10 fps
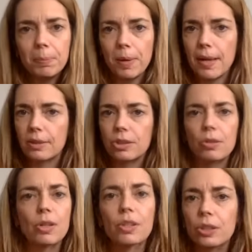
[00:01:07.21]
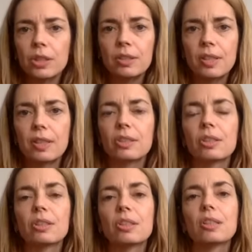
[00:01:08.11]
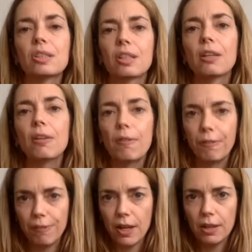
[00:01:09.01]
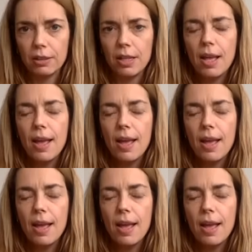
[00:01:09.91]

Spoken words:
plans or good intentions still fail.